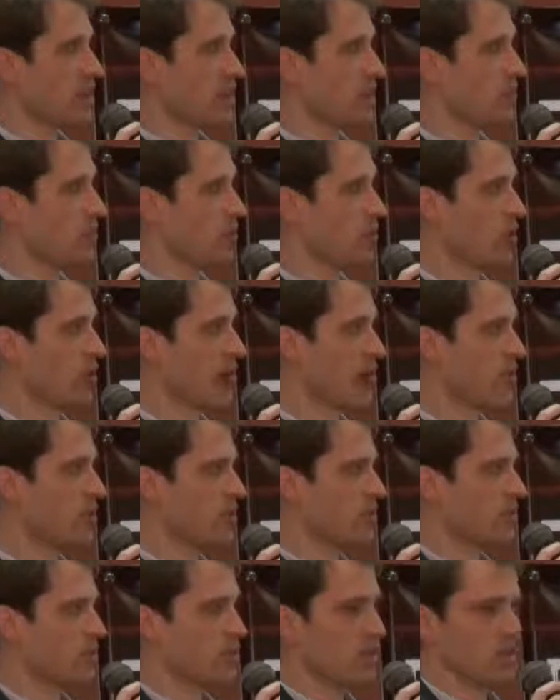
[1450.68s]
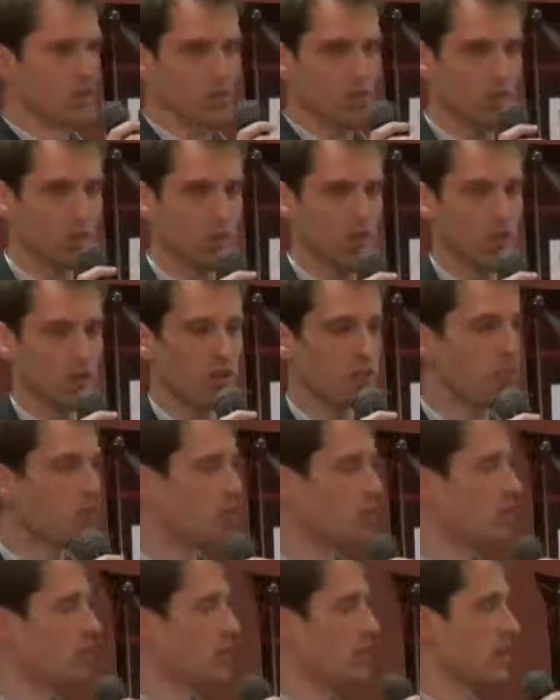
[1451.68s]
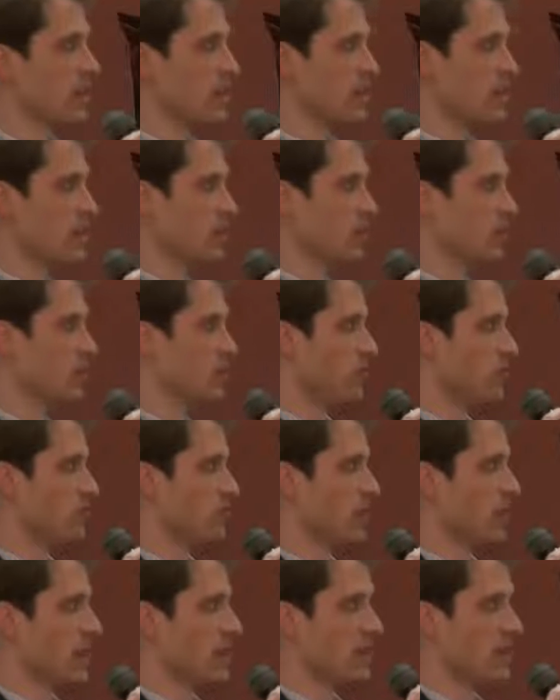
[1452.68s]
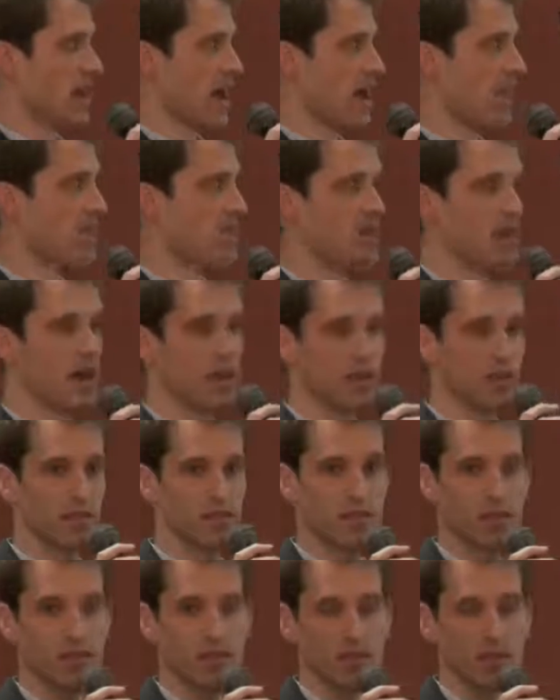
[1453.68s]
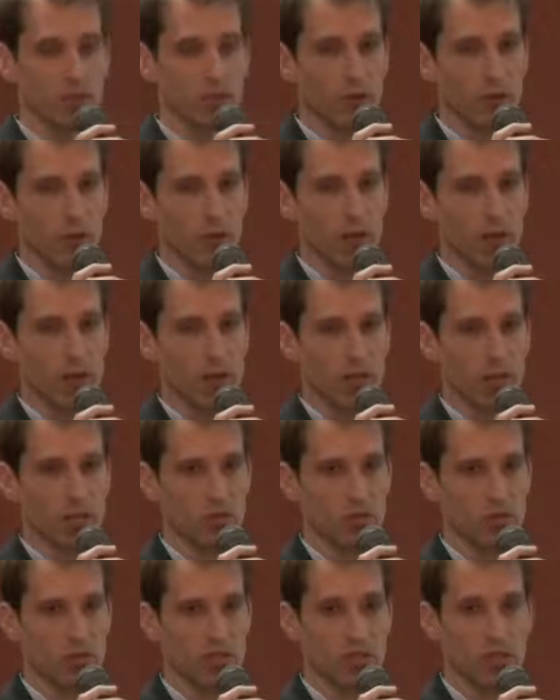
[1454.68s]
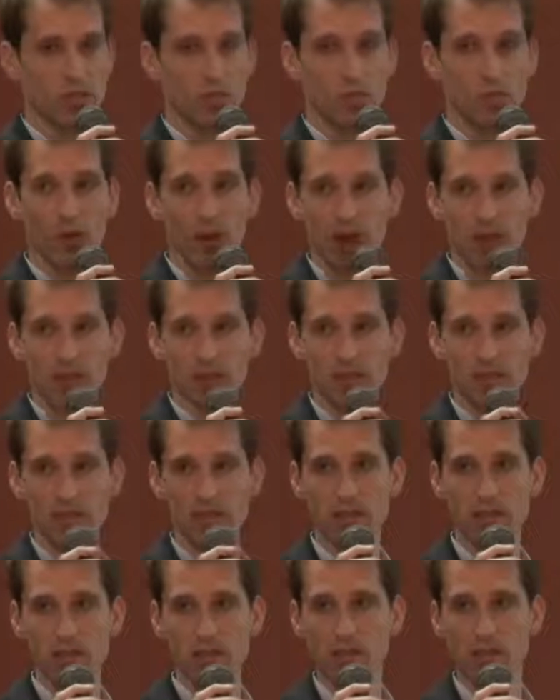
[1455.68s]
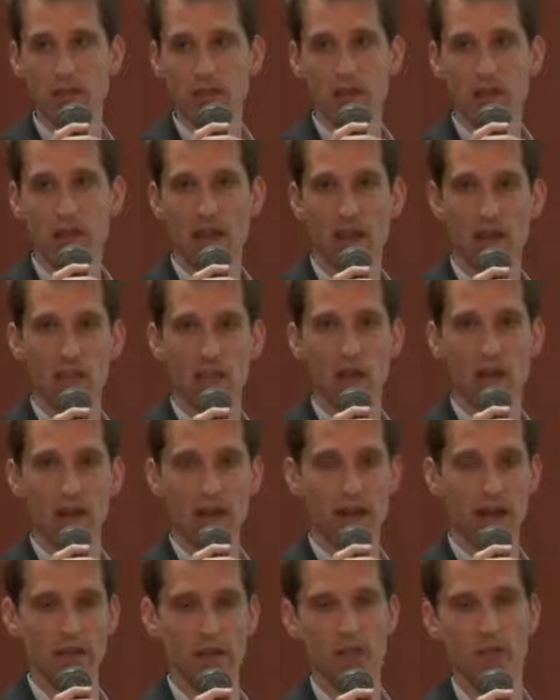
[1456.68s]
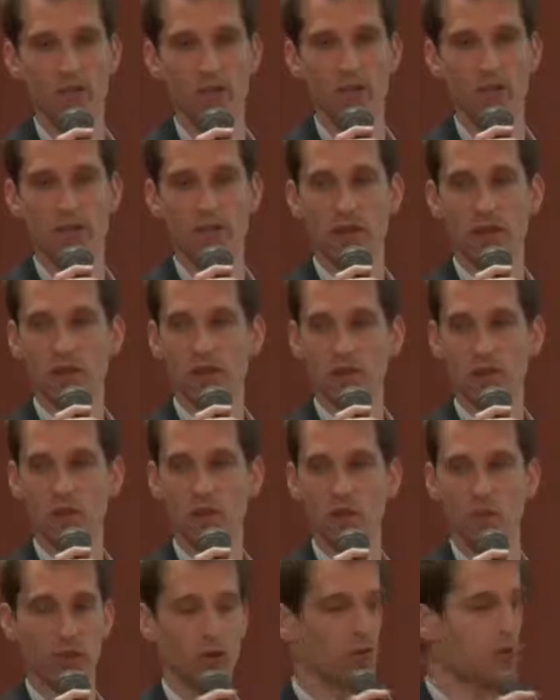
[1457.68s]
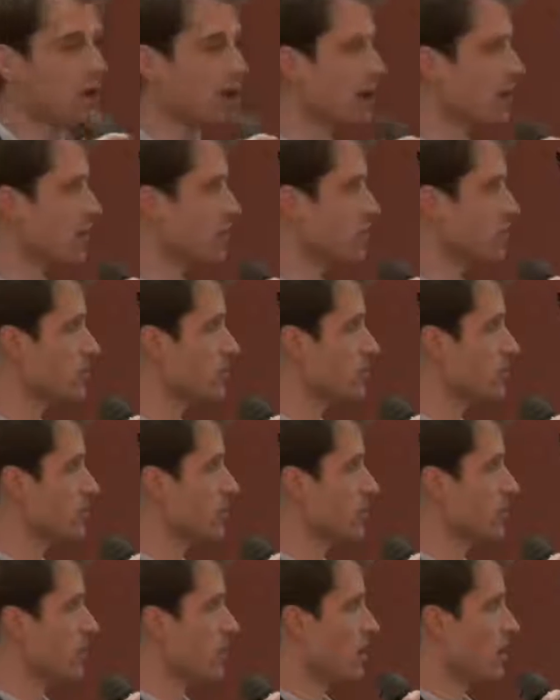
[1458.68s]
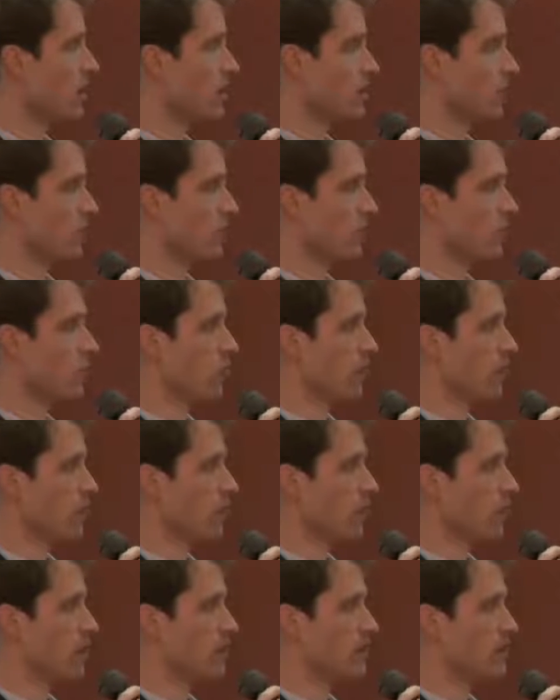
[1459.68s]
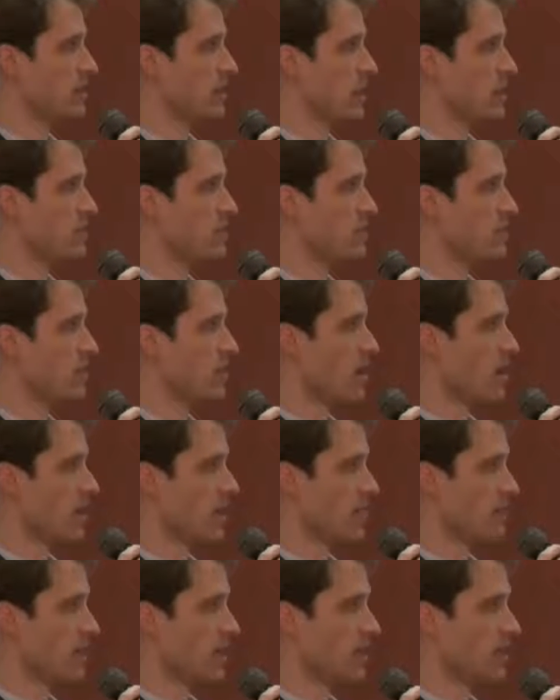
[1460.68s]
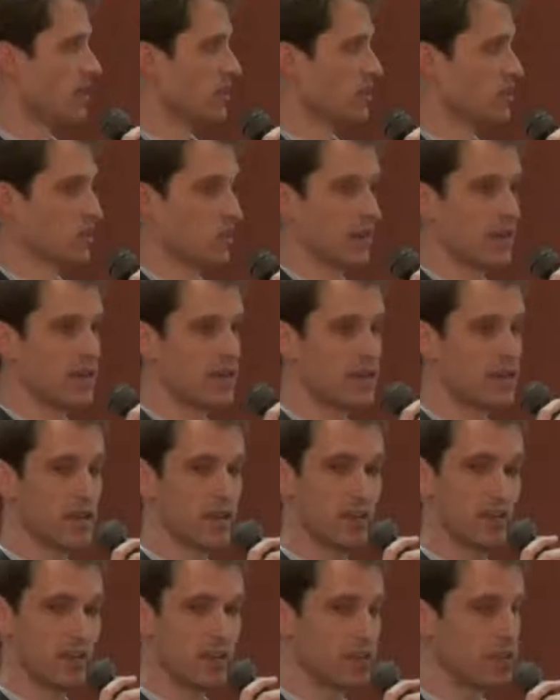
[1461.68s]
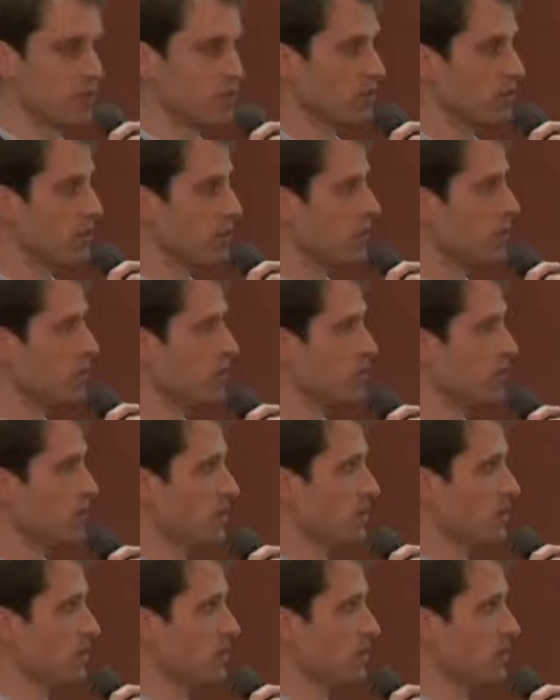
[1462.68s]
and perhaps some component that includes a gap analysis of current management system practices and what ISO 50001 requires, perform a one-day basic training at the facility,